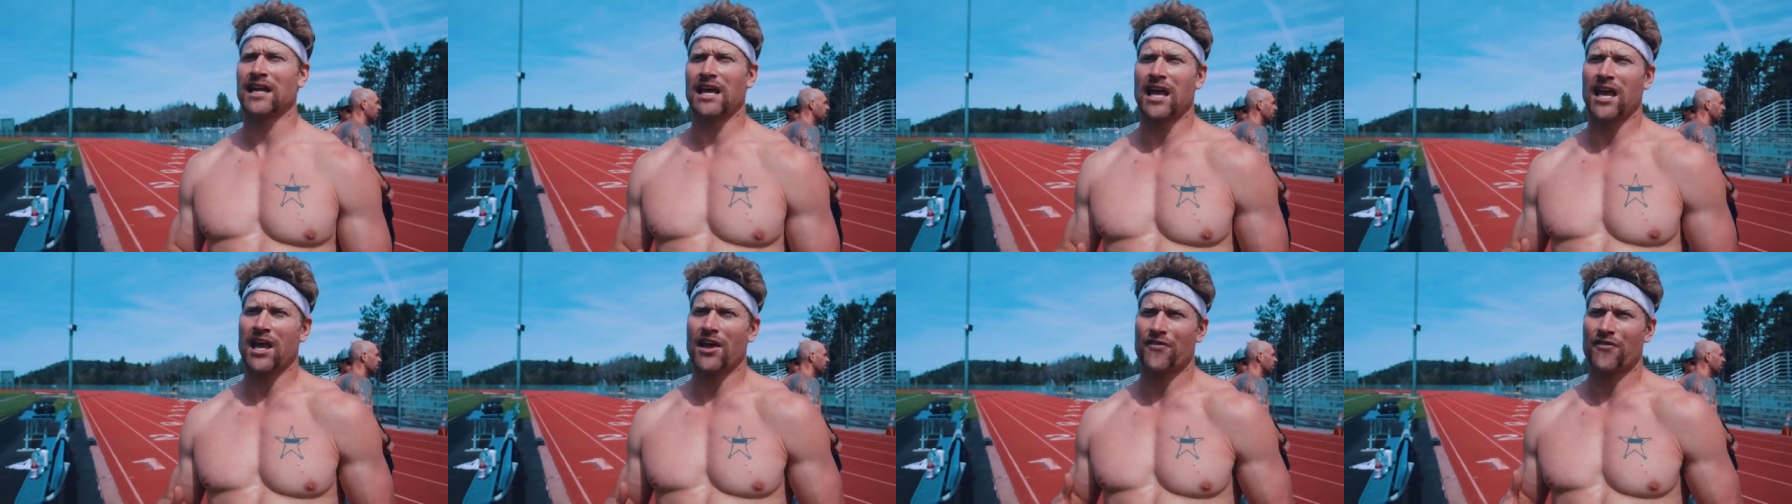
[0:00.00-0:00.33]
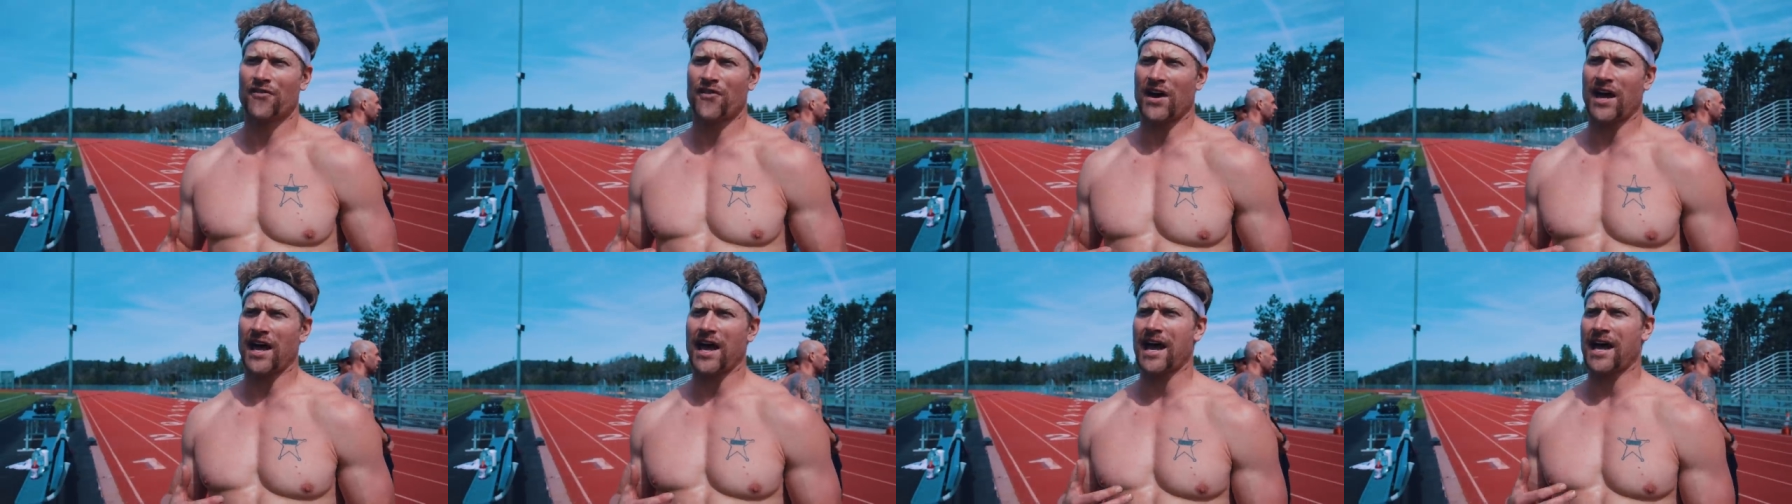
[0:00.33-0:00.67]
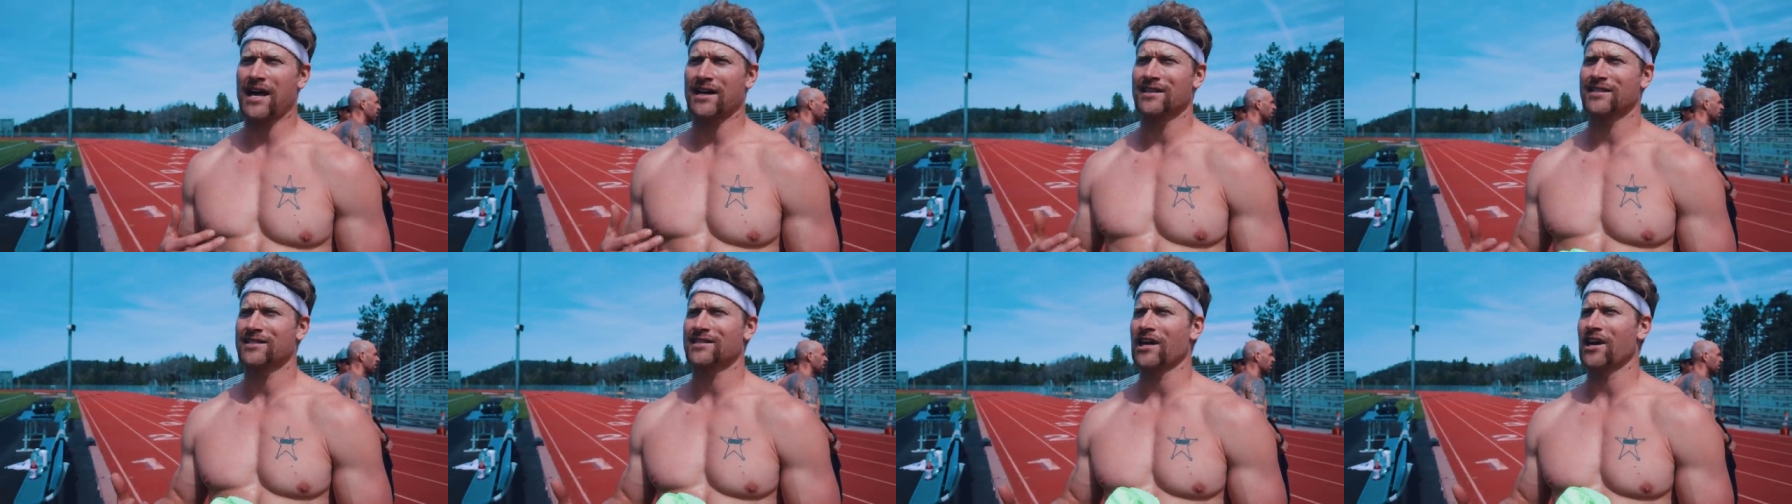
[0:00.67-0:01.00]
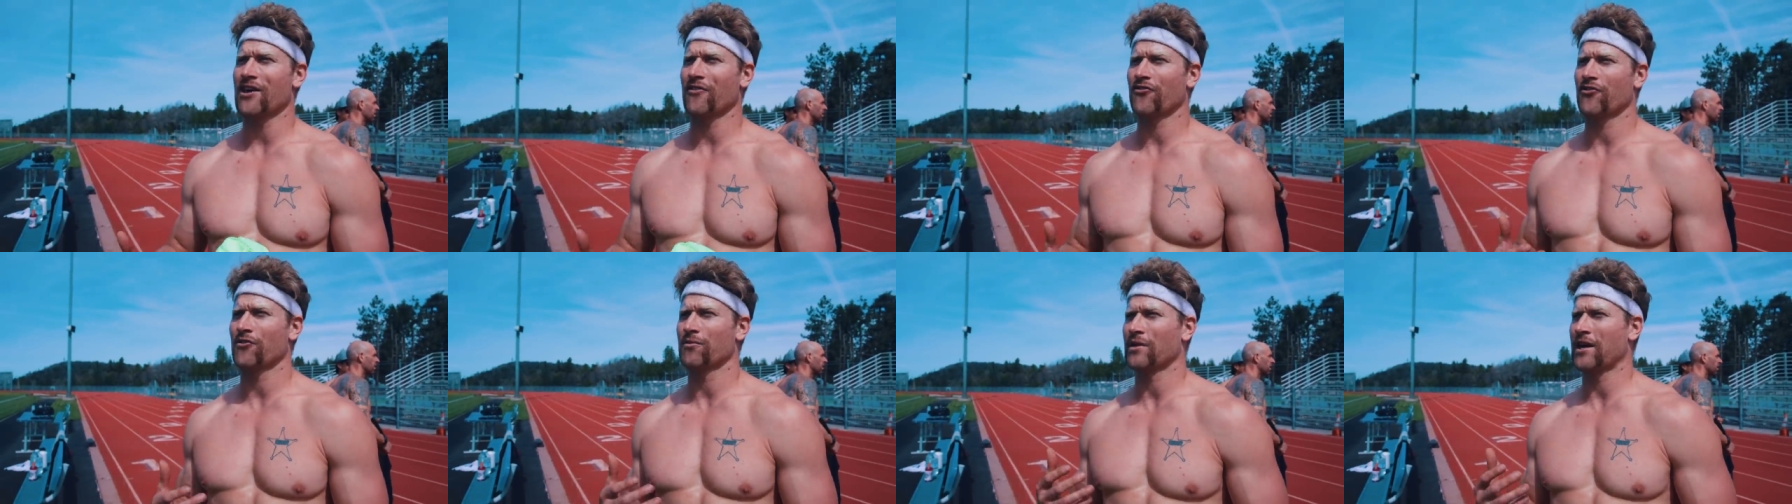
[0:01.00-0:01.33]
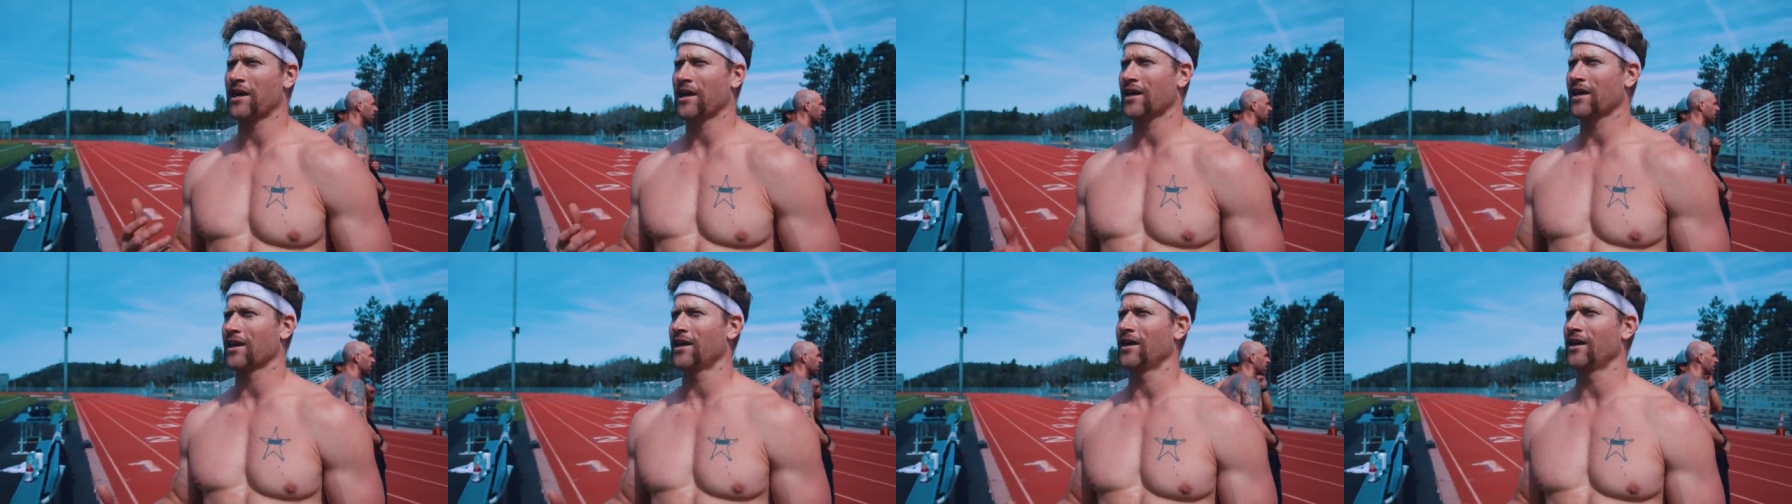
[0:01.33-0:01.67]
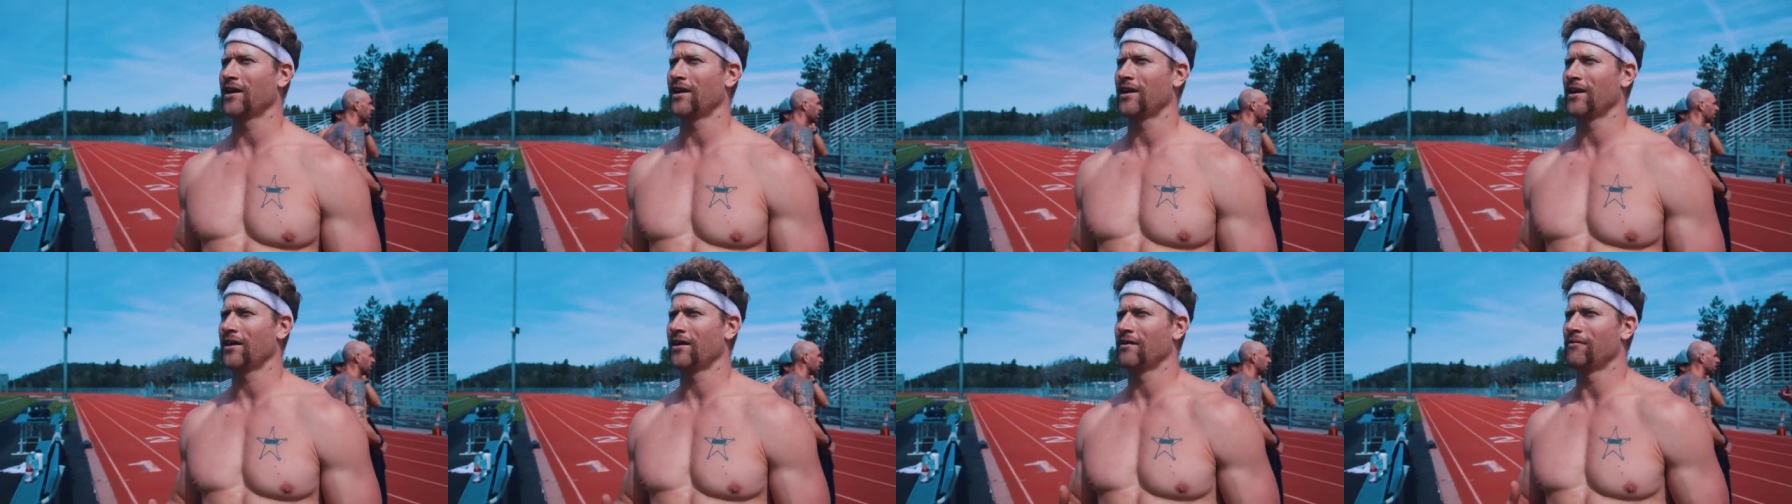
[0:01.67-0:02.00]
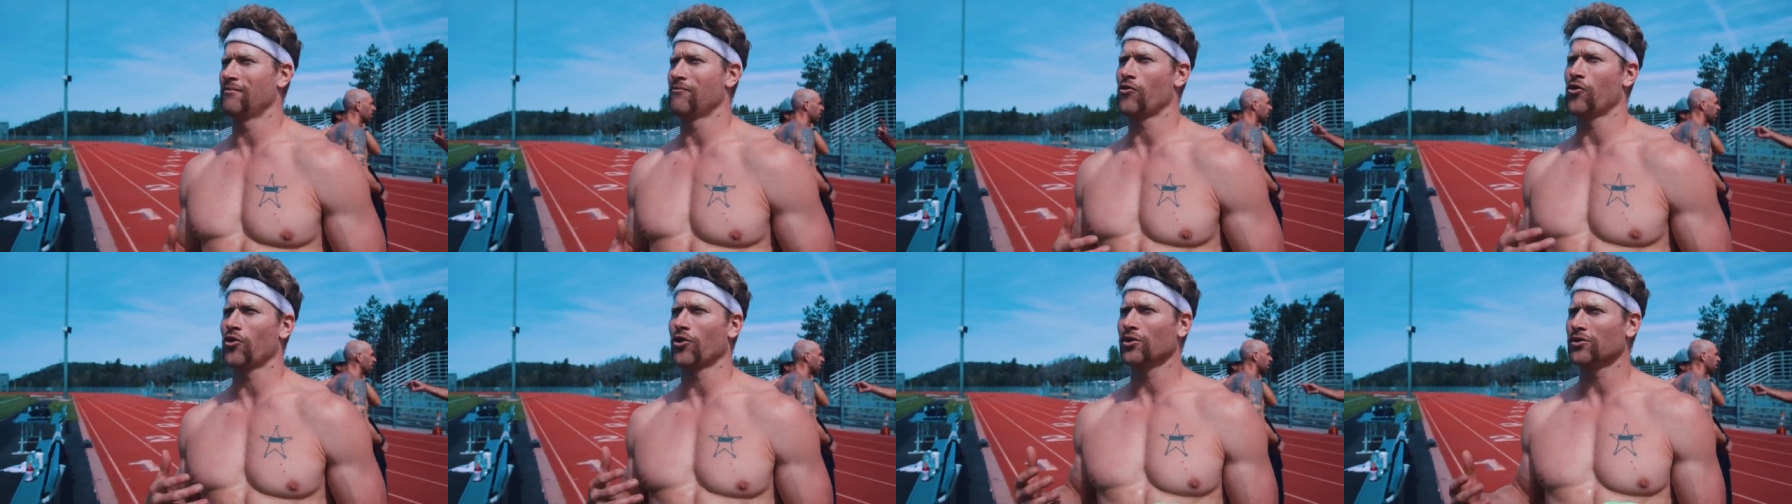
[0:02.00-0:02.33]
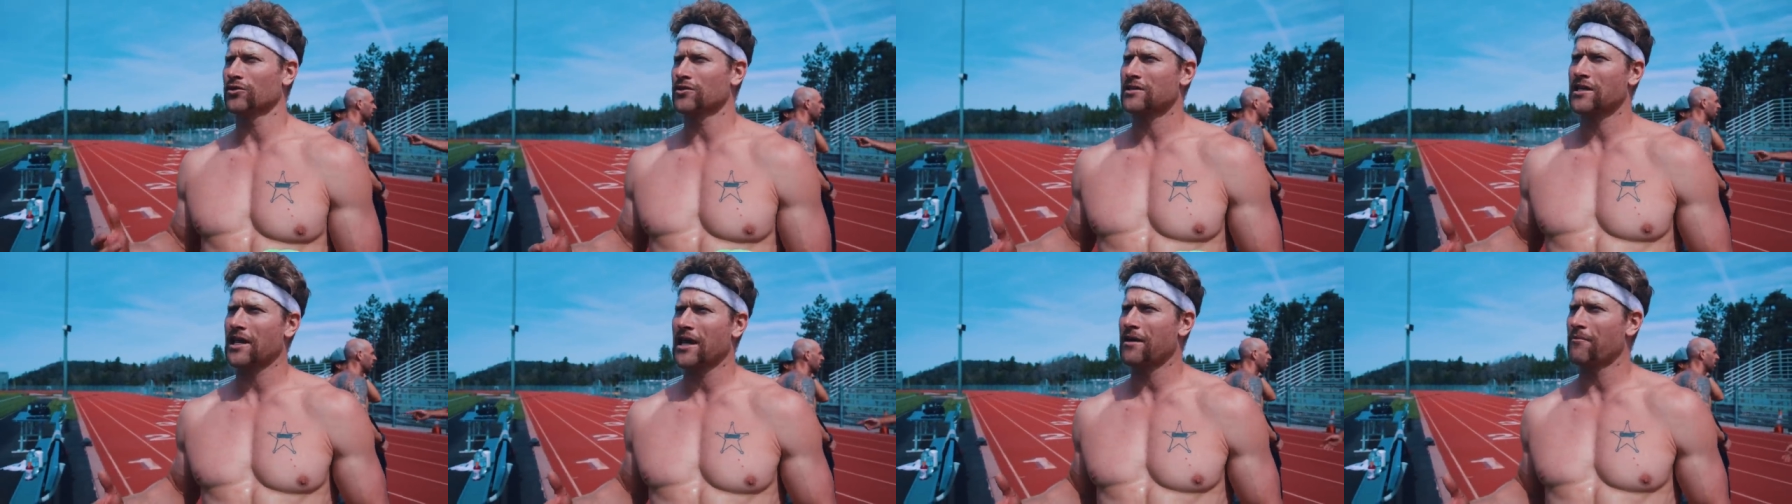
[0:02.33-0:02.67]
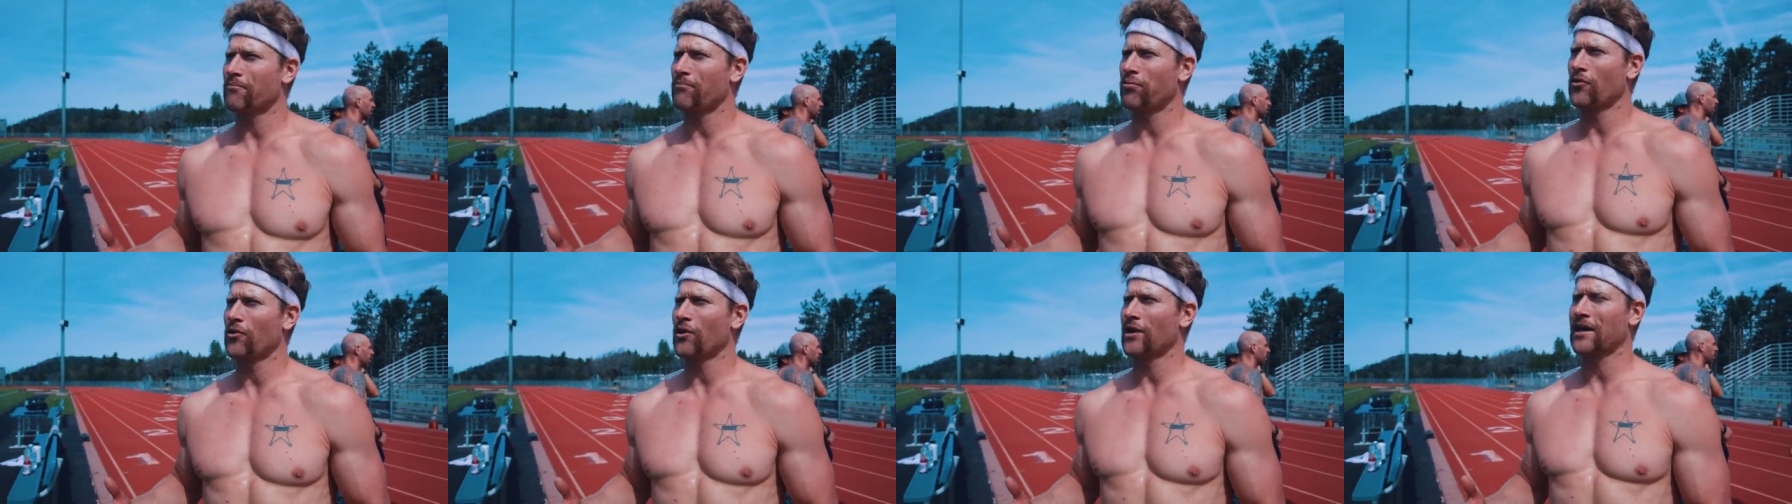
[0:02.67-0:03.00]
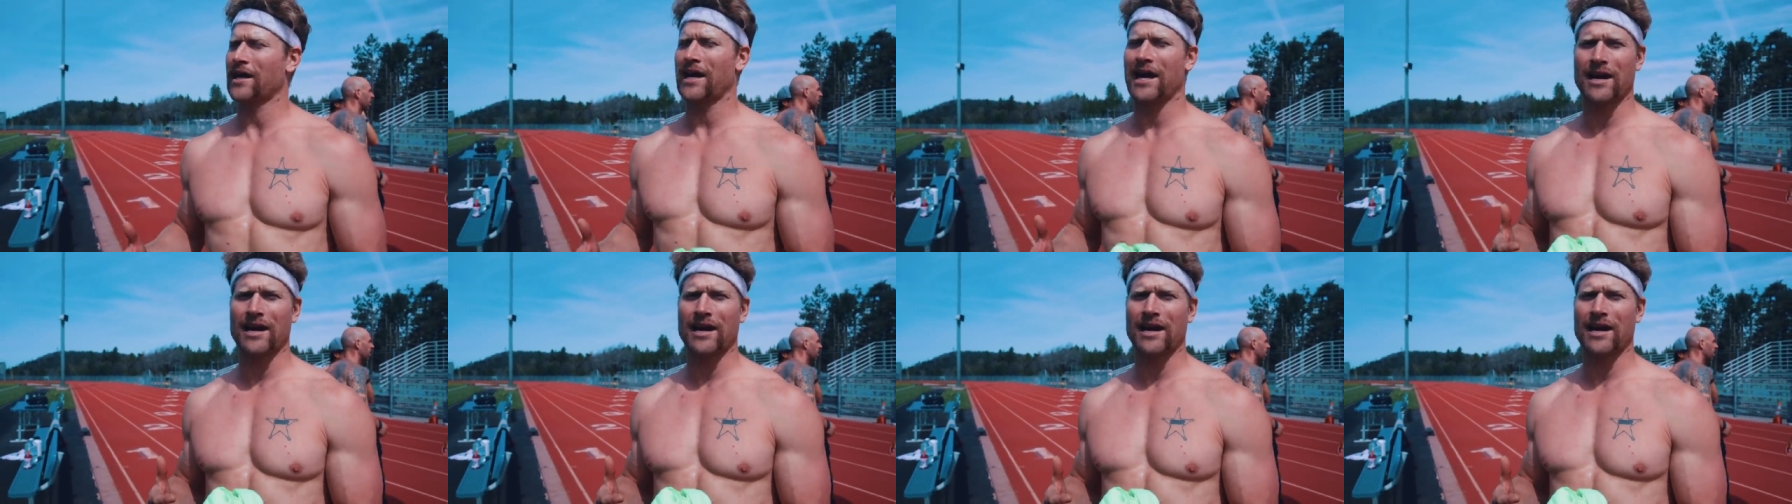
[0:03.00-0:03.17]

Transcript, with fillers: If I had to say from like a moral standpoint,